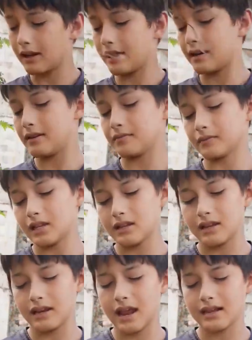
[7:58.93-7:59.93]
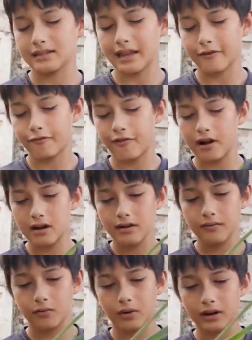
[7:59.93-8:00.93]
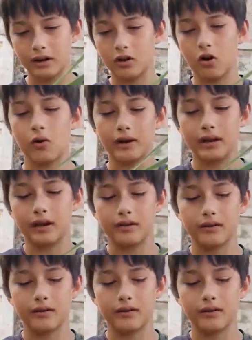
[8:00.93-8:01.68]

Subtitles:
What it has like fur. What do you call it